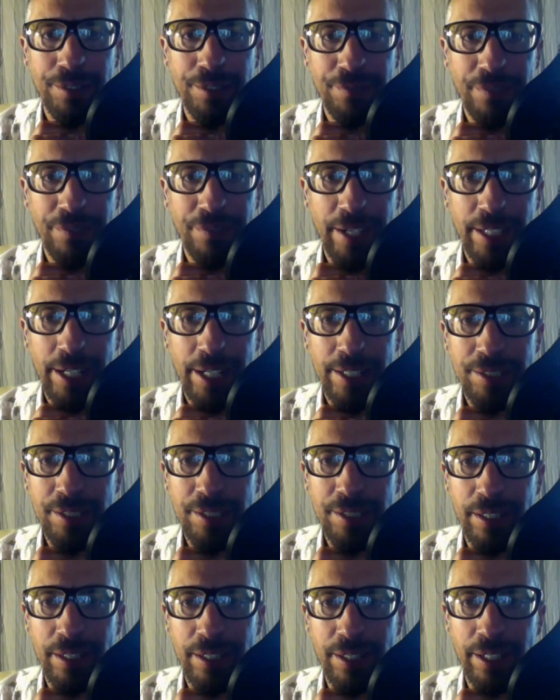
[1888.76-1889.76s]

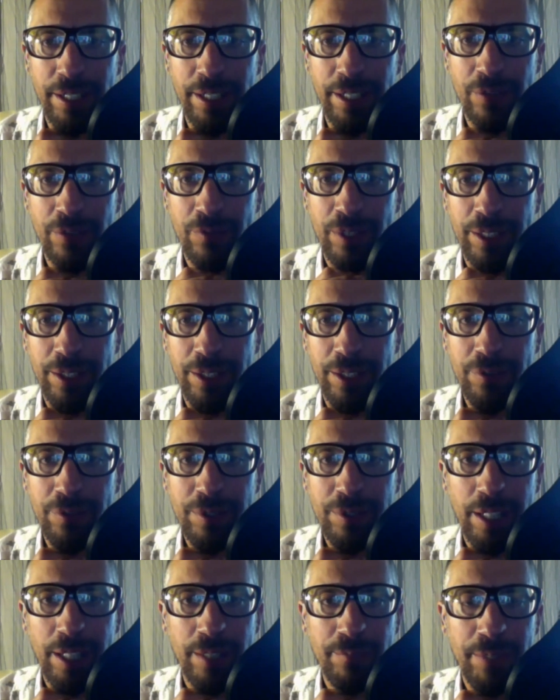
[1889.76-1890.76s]
fantastic thing when you
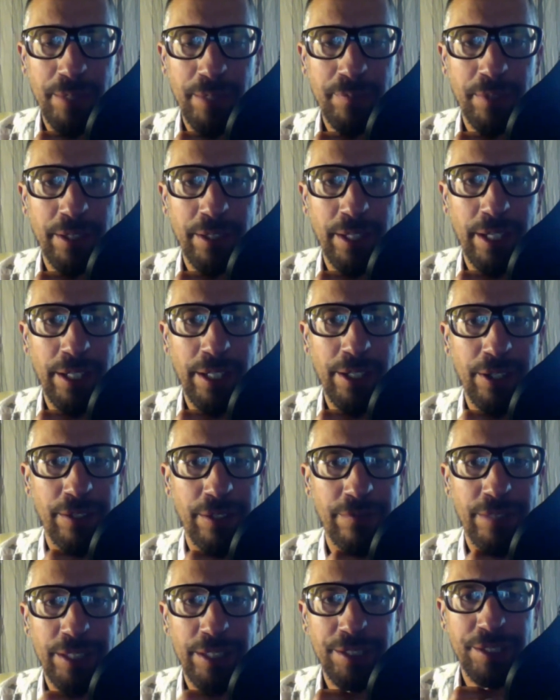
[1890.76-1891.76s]
tell people that you're
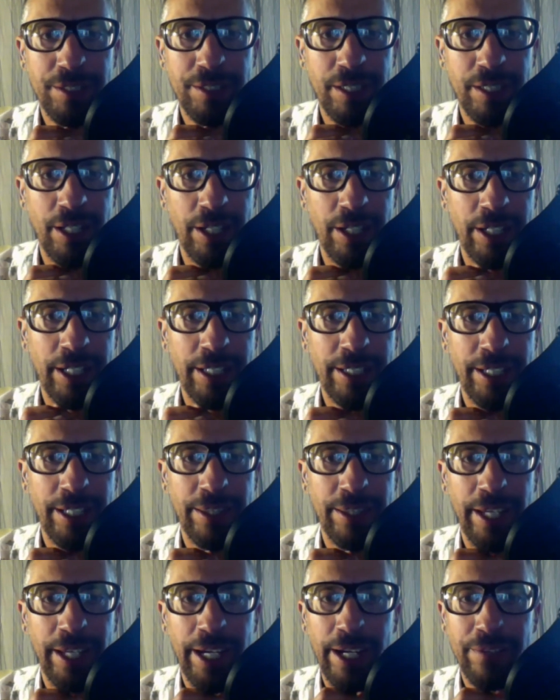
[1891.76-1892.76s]
a vegetarian
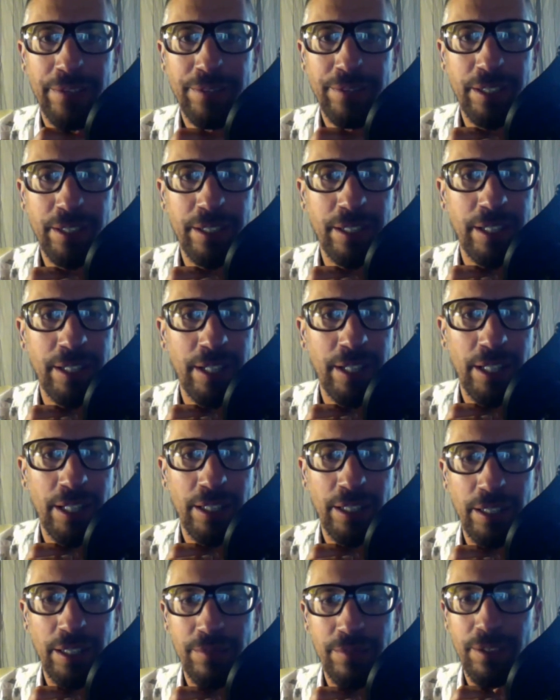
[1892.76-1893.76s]
and they have to
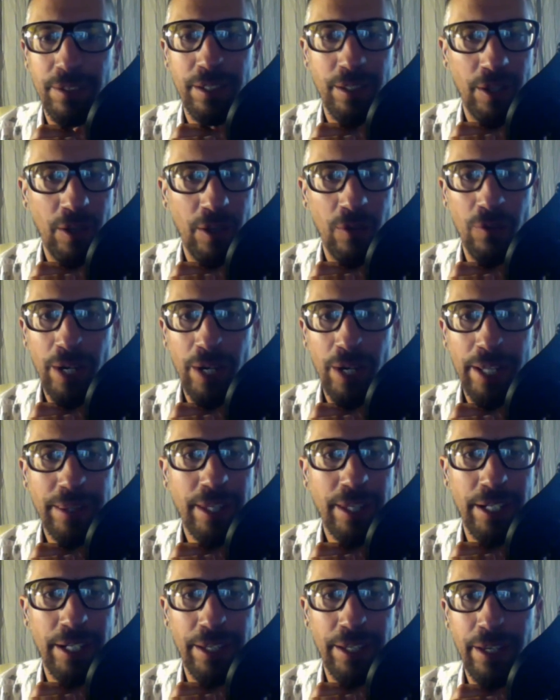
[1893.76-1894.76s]
right
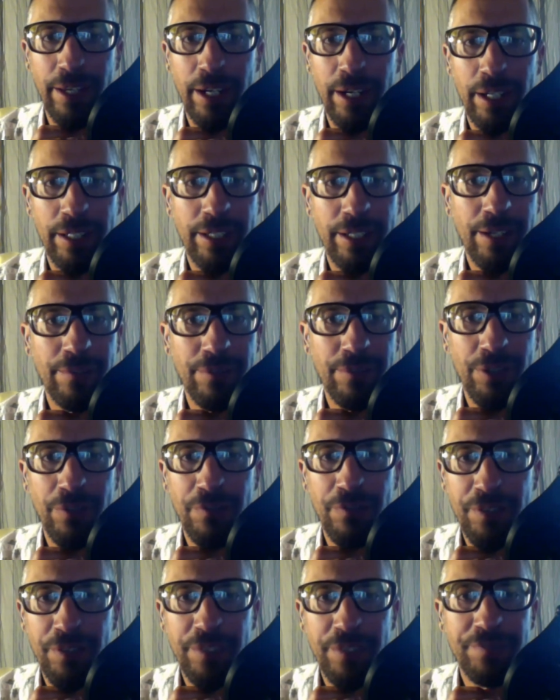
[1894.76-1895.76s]
then and there give you
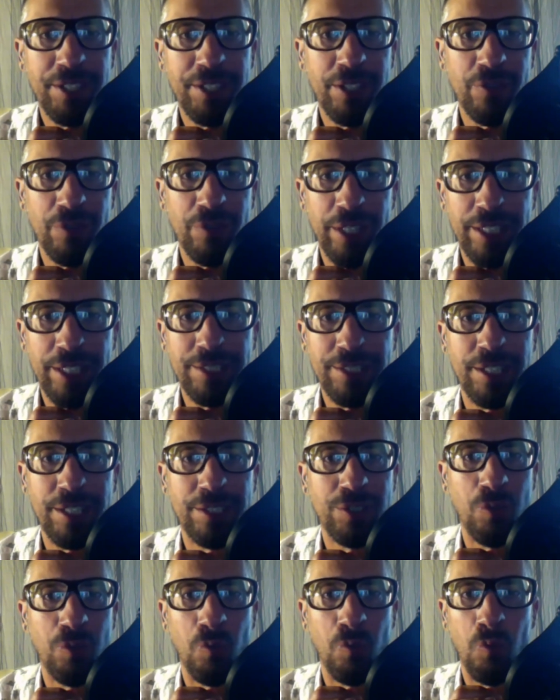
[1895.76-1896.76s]
50
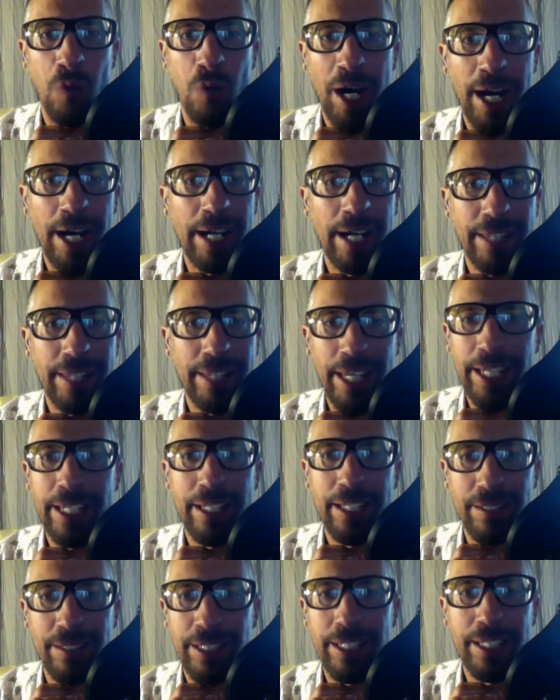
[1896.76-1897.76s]
reasons why they
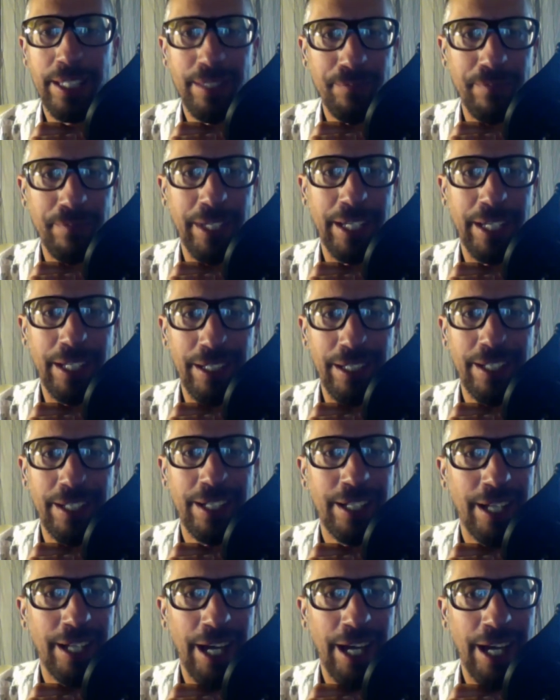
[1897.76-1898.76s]
eat meat,
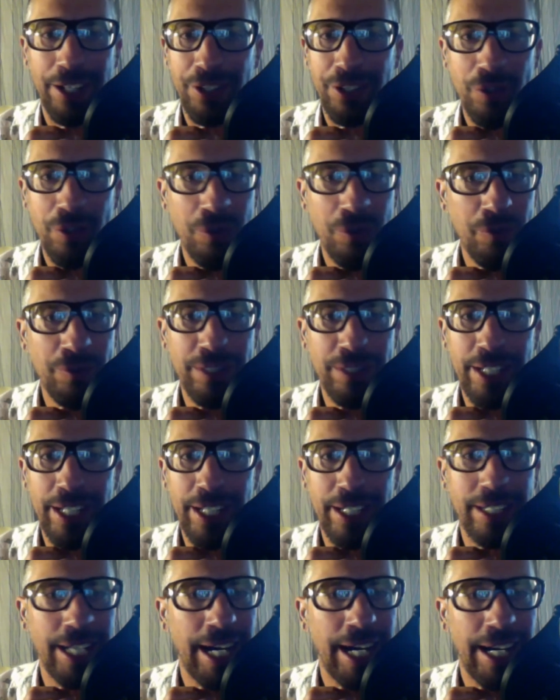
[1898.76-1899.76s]
and you did
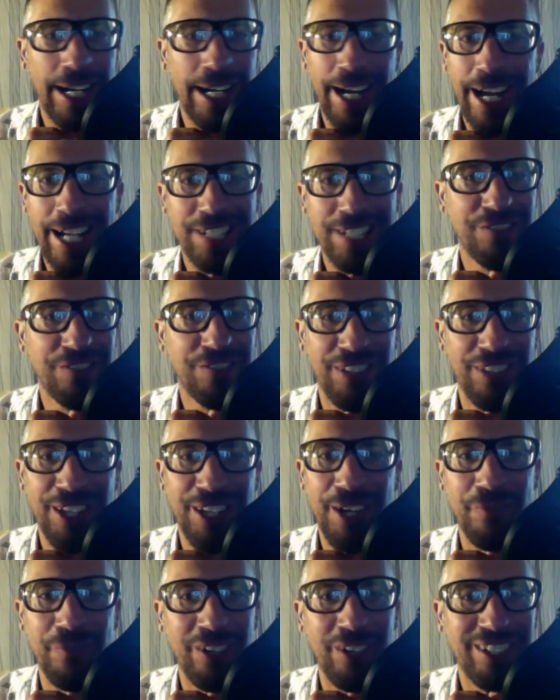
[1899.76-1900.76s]
not ask for
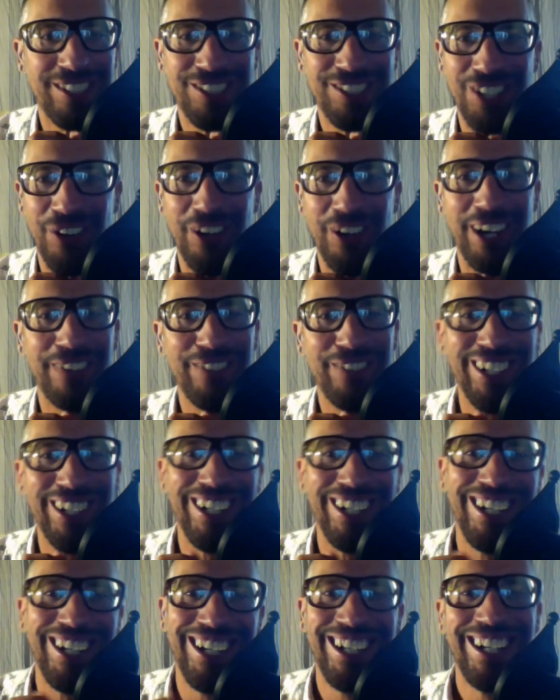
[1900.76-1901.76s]
them
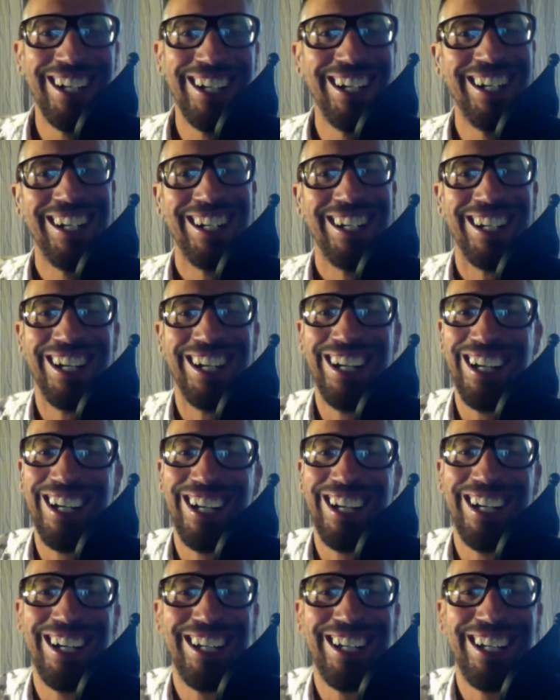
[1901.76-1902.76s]
whatsoever.
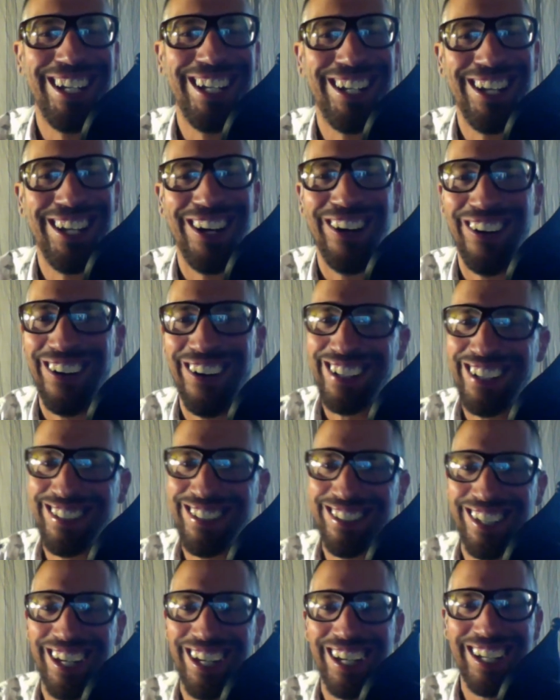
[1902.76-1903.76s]
You know,
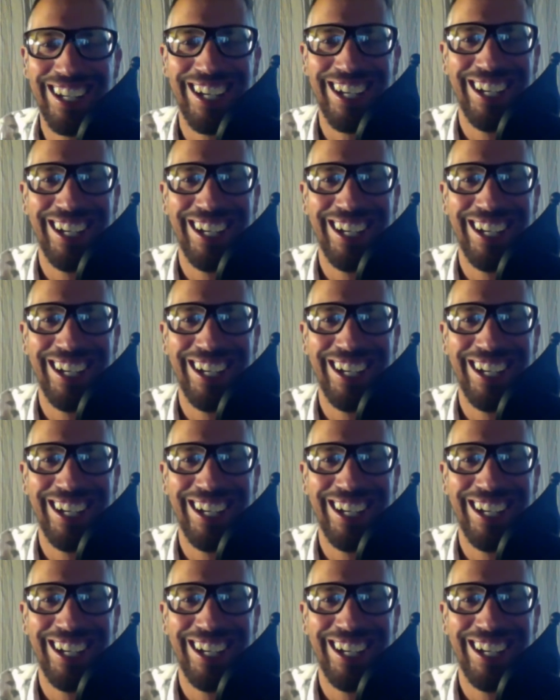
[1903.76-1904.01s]
it's like,